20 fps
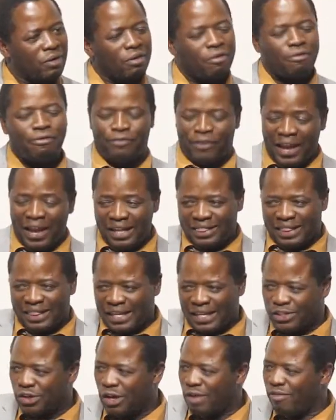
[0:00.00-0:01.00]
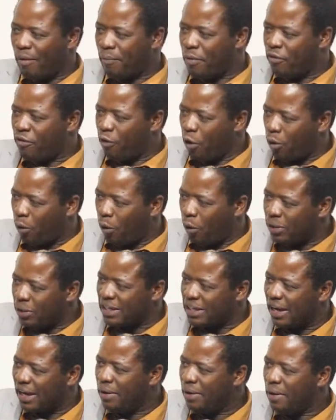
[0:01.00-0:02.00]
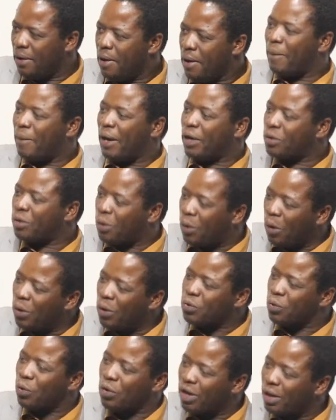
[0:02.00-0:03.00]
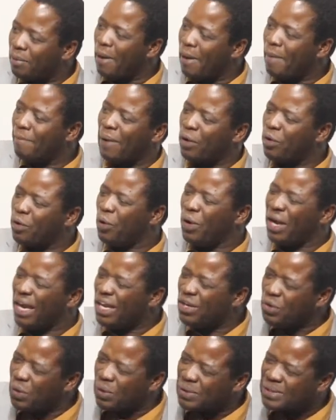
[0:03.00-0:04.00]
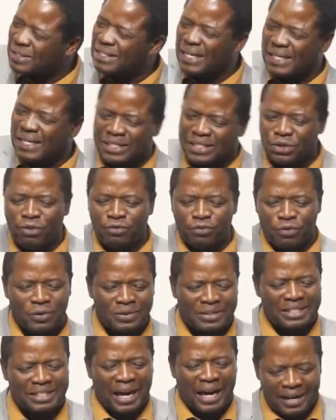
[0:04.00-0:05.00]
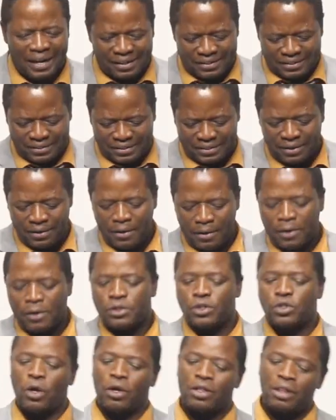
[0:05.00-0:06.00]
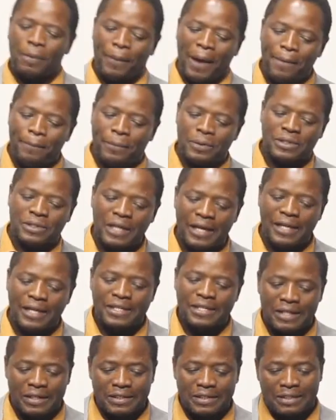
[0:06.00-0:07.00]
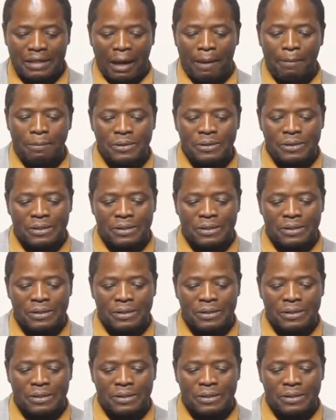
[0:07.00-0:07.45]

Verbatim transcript: Faith is never be forgotten, but God will remember you in your season of your trials. So the Bible says in Psalm